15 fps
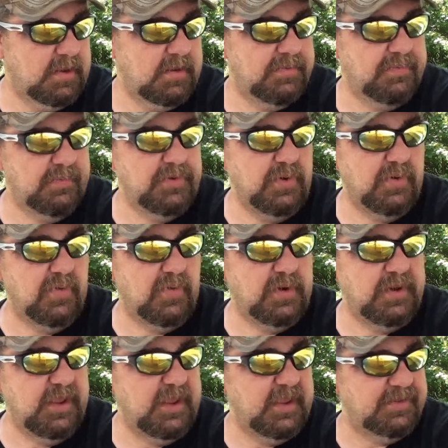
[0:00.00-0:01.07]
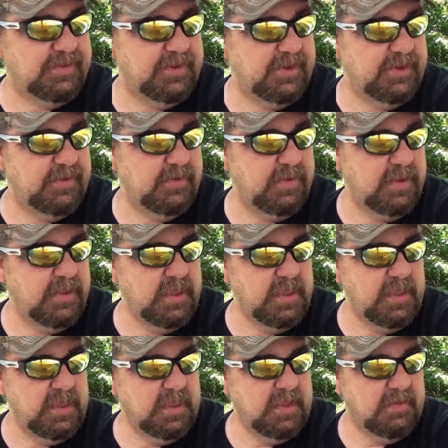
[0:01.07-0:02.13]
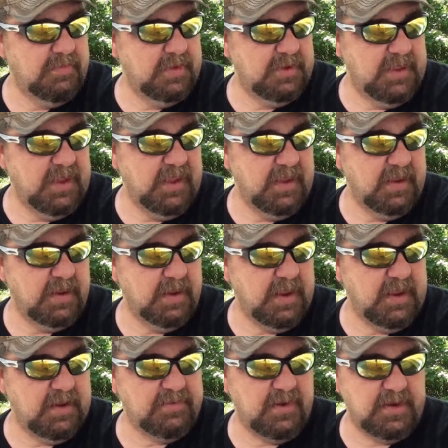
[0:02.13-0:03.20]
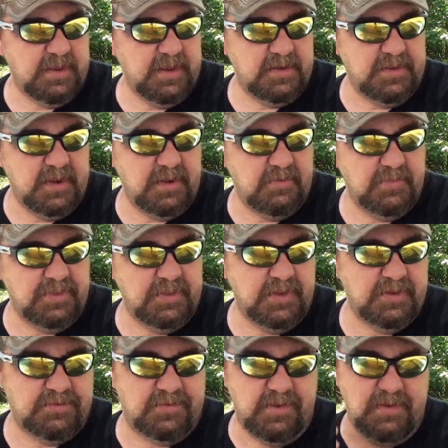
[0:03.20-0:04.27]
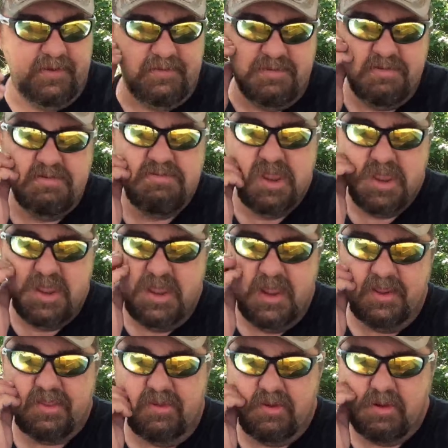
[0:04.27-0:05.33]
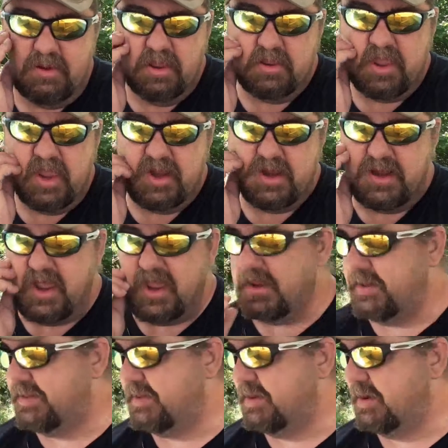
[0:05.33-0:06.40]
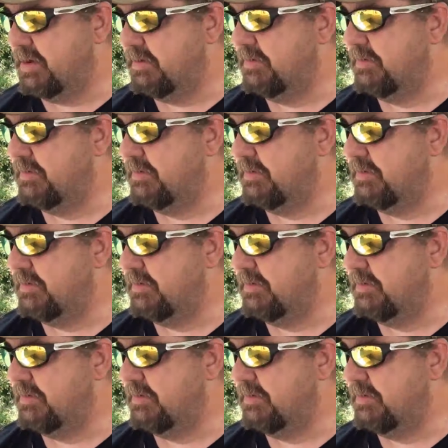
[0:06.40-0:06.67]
for doing what he has to do. But yeah, after I get done with this shoot, it's going to look kind of nice. You know,